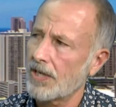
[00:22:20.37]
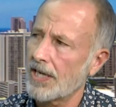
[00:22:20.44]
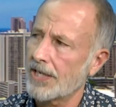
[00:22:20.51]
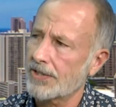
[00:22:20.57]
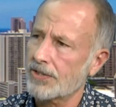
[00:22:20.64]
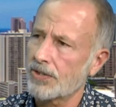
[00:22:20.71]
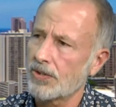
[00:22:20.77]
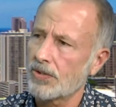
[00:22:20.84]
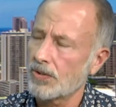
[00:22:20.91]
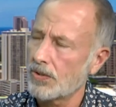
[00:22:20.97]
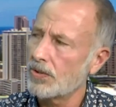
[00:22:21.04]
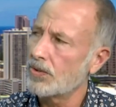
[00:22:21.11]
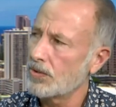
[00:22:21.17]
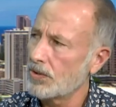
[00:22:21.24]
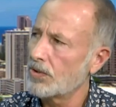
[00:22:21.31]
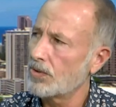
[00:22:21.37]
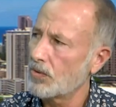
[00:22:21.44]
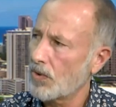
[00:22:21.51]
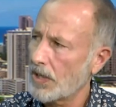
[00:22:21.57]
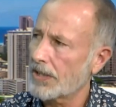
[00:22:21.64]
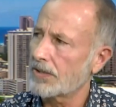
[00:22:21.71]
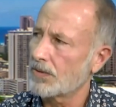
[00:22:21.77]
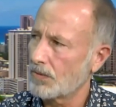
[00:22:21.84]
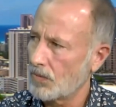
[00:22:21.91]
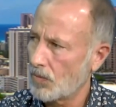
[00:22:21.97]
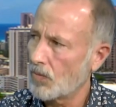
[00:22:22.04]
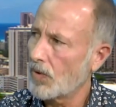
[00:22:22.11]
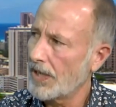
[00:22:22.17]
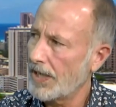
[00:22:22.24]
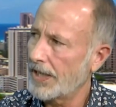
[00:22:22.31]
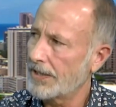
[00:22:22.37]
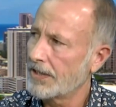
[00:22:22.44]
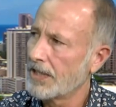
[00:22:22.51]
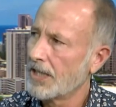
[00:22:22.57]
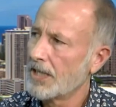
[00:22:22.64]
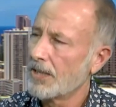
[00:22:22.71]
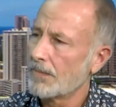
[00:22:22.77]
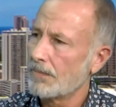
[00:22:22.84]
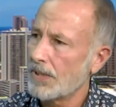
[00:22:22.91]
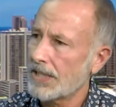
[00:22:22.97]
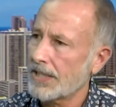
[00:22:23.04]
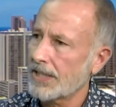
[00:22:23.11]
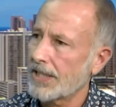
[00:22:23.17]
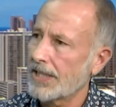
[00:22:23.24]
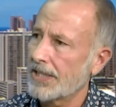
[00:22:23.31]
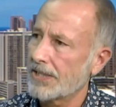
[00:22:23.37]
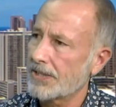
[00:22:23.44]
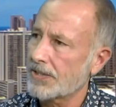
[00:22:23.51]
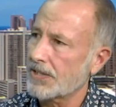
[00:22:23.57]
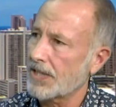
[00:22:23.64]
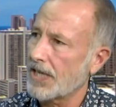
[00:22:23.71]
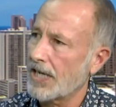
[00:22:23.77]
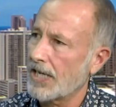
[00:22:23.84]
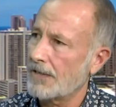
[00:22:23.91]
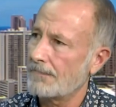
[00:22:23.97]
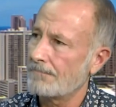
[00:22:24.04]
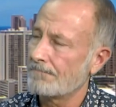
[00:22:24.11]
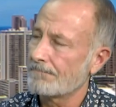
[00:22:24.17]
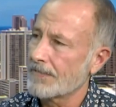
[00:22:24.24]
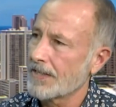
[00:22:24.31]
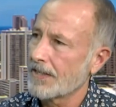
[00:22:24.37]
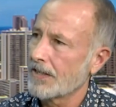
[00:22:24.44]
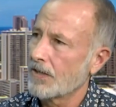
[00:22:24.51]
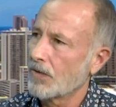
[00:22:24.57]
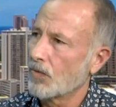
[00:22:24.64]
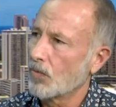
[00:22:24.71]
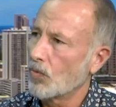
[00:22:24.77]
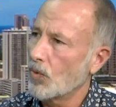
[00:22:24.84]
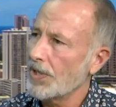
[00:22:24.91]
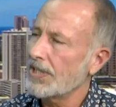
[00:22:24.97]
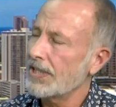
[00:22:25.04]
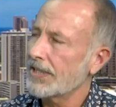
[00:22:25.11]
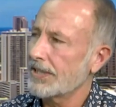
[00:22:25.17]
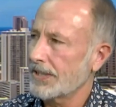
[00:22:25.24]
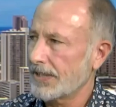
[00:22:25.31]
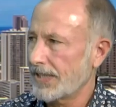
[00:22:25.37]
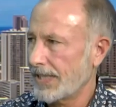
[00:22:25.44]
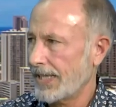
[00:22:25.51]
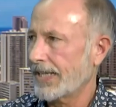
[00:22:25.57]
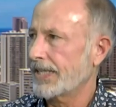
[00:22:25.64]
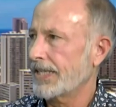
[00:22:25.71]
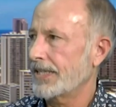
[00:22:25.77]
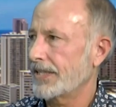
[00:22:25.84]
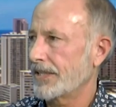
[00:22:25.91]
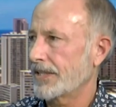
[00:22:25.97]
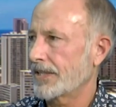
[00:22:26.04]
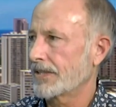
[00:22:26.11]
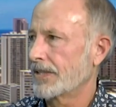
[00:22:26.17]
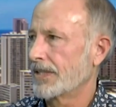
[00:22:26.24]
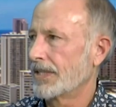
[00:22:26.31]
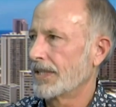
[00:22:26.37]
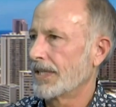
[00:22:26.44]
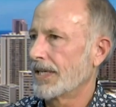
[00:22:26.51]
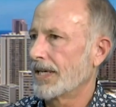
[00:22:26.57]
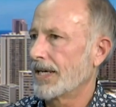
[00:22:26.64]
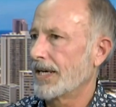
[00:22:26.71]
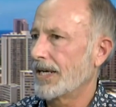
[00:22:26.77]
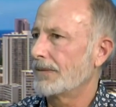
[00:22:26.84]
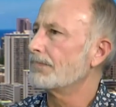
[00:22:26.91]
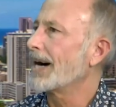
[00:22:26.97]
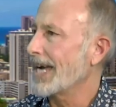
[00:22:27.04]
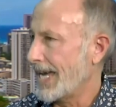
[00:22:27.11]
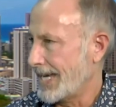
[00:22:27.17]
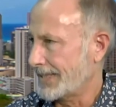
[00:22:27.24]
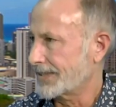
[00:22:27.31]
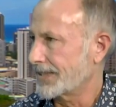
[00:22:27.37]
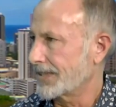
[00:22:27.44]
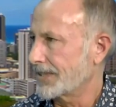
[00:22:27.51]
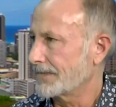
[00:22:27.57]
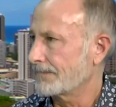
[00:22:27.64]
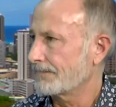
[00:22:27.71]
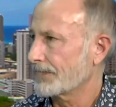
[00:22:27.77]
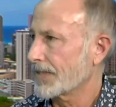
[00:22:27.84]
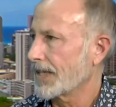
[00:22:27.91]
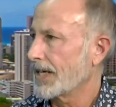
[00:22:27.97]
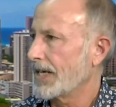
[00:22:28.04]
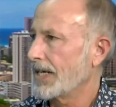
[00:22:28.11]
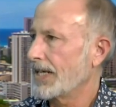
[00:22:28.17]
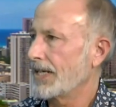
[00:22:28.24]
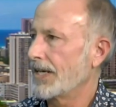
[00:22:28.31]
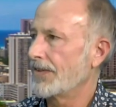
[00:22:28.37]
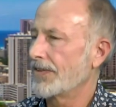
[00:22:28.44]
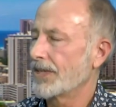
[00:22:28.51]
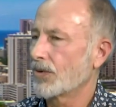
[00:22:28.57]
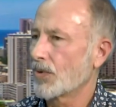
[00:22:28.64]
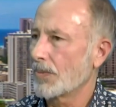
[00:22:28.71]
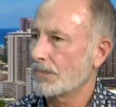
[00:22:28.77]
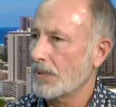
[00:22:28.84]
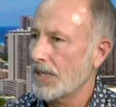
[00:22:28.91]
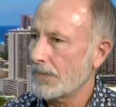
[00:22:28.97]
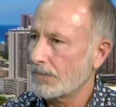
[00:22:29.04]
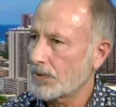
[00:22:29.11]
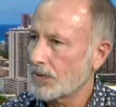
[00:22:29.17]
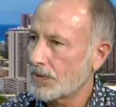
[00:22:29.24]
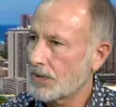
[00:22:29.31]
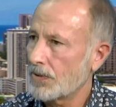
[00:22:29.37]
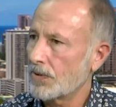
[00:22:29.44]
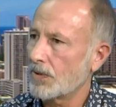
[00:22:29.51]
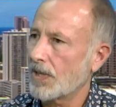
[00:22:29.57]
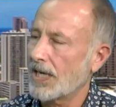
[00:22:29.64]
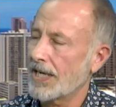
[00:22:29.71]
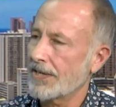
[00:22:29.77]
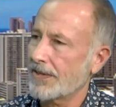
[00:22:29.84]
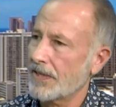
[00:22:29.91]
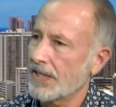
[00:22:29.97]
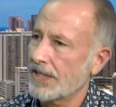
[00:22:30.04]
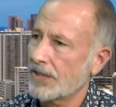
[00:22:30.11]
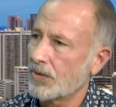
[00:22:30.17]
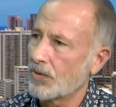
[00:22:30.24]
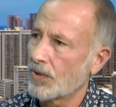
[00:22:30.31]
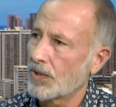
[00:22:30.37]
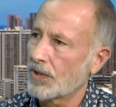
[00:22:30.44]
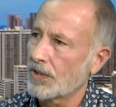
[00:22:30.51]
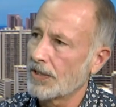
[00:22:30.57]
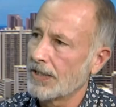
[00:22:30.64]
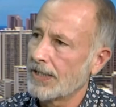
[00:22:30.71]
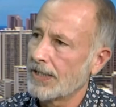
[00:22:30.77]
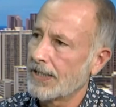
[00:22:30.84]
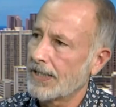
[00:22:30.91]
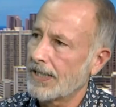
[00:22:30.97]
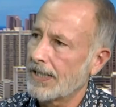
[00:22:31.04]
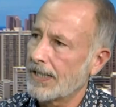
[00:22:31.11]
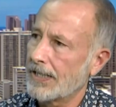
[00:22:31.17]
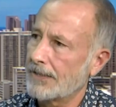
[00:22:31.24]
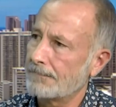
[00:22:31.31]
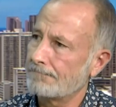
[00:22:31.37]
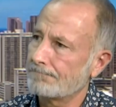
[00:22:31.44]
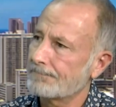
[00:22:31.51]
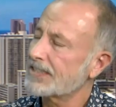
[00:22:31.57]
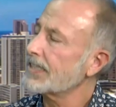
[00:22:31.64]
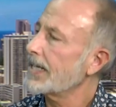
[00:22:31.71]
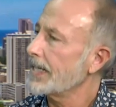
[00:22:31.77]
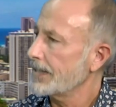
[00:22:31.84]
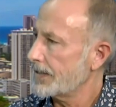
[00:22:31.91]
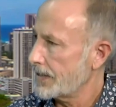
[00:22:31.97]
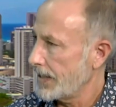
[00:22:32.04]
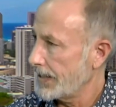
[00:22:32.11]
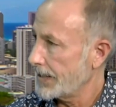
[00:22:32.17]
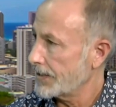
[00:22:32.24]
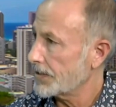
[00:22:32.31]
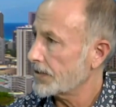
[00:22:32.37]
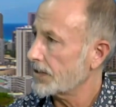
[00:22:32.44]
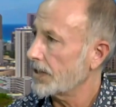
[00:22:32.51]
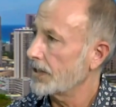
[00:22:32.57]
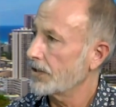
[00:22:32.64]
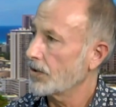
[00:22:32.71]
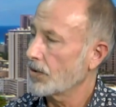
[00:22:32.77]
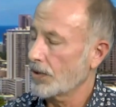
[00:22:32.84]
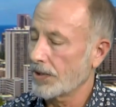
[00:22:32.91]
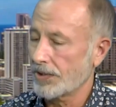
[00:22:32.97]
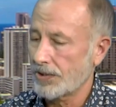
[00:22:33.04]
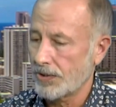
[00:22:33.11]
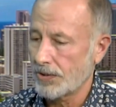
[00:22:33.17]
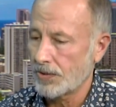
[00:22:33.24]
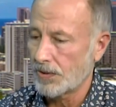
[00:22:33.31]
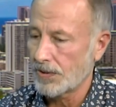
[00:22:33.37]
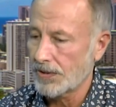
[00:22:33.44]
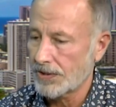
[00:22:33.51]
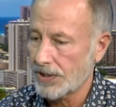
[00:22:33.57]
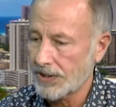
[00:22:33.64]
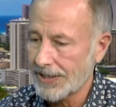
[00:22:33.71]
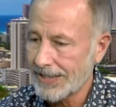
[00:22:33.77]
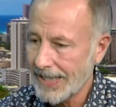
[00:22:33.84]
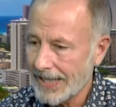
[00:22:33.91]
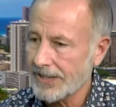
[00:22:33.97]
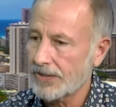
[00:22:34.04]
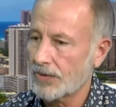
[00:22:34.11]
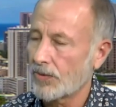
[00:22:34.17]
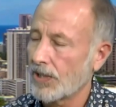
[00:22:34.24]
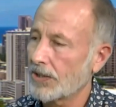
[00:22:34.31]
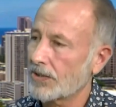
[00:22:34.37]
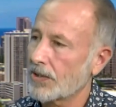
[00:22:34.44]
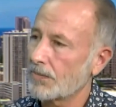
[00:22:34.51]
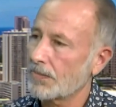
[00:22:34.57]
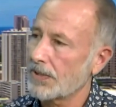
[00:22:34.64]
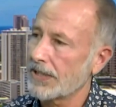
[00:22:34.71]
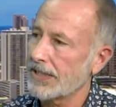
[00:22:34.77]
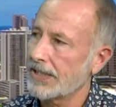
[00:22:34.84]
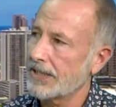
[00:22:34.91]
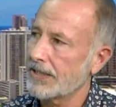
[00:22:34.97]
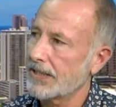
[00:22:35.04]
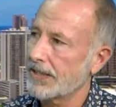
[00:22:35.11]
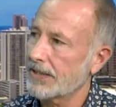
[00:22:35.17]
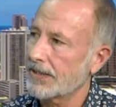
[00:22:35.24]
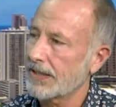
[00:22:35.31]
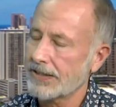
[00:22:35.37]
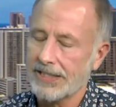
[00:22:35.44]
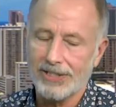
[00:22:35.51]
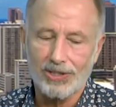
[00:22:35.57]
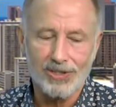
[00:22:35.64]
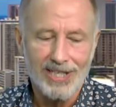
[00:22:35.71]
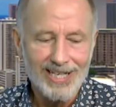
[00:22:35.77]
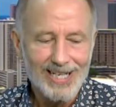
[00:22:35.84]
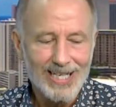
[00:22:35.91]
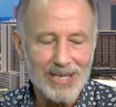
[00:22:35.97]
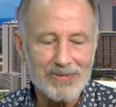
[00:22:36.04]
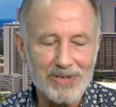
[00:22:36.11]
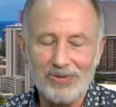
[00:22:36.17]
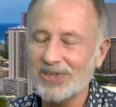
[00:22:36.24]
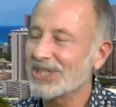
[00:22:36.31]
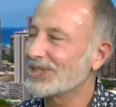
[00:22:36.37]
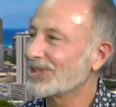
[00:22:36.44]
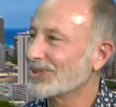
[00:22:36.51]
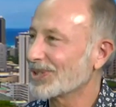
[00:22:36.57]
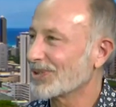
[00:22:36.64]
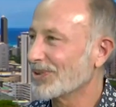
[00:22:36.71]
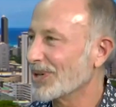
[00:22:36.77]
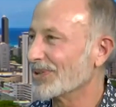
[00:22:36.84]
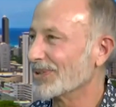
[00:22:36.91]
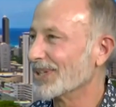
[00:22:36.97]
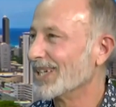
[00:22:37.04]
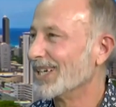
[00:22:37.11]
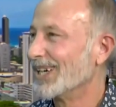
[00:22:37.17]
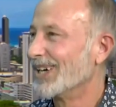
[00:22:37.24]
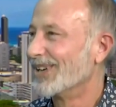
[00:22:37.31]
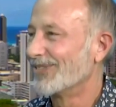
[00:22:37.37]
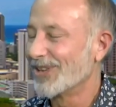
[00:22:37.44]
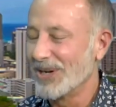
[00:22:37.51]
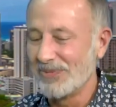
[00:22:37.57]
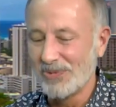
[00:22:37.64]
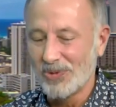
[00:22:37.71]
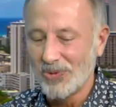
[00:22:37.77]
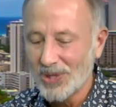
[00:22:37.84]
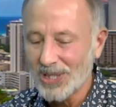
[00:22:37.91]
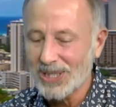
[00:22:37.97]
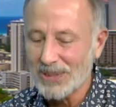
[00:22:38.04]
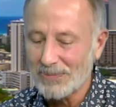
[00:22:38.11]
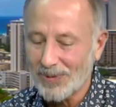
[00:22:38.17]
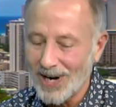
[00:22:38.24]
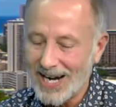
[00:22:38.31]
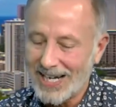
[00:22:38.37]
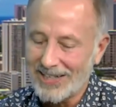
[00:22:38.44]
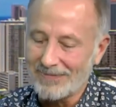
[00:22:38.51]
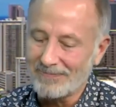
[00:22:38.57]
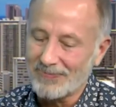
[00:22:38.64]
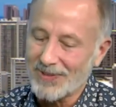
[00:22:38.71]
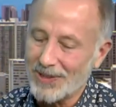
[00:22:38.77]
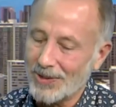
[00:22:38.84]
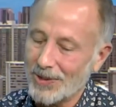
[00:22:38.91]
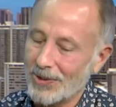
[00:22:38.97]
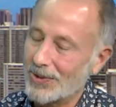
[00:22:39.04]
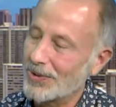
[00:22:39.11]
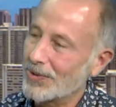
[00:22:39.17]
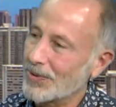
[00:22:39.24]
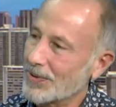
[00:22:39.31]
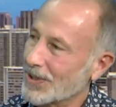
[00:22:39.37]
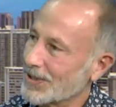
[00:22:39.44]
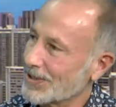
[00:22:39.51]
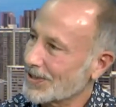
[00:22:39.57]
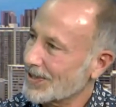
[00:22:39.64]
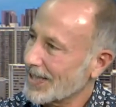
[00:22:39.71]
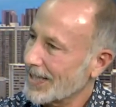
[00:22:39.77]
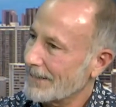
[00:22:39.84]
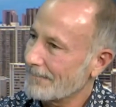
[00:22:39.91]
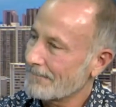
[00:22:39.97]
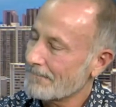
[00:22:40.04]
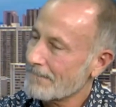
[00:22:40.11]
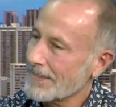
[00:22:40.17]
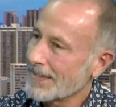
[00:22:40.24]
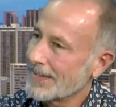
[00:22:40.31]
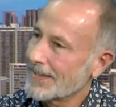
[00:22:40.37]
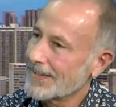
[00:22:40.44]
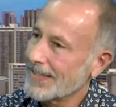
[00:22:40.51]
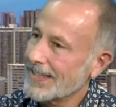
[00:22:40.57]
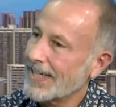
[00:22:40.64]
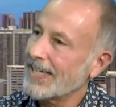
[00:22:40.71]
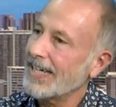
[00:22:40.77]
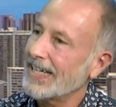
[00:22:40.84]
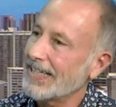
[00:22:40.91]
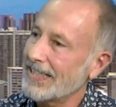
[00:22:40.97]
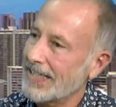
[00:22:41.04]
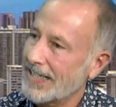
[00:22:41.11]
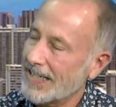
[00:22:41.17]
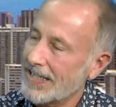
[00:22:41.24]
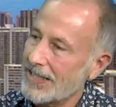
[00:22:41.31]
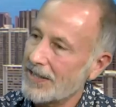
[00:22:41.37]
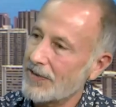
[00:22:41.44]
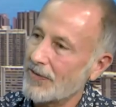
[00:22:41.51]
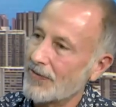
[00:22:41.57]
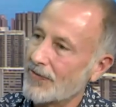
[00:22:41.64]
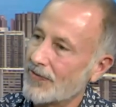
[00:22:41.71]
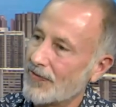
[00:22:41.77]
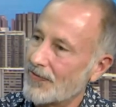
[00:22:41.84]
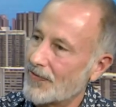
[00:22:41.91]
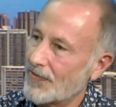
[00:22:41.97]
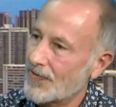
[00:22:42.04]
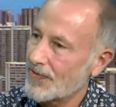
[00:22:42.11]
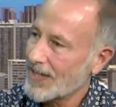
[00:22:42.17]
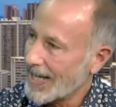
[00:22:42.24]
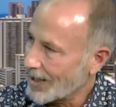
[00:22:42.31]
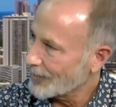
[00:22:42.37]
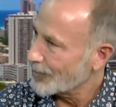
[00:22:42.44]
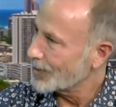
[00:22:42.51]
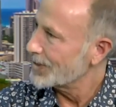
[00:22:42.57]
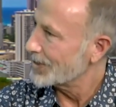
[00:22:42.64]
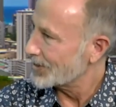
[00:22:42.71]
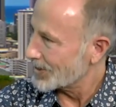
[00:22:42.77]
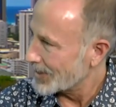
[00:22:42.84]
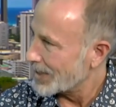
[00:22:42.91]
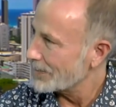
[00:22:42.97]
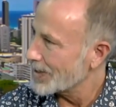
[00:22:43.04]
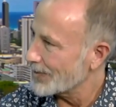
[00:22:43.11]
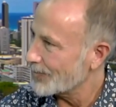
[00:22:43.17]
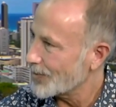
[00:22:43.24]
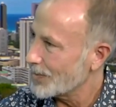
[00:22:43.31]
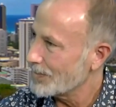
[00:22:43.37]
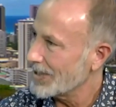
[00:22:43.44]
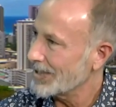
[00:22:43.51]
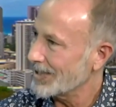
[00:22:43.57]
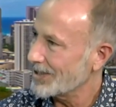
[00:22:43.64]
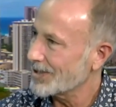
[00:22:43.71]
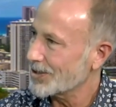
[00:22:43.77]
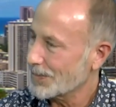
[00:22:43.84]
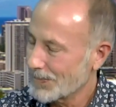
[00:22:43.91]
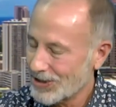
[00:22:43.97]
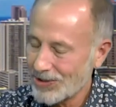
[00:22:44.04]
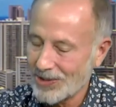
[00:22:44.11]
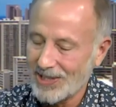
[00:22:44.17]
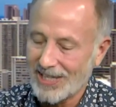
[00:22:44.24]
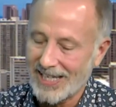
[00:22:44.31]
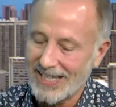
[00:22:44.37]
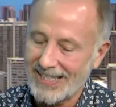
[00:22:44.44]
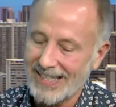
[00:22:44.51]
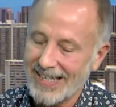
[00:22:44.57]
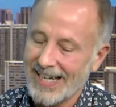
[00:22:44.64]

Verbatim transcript: as to who knew what when, because um, we didn't get here uh, by accident. Uh, there were people who I think were um, saying things in order to, to get rail completed that, that they should. Let me read you a quote from Willie Brown, who was um, the head of California's Assembly for many years, majority head,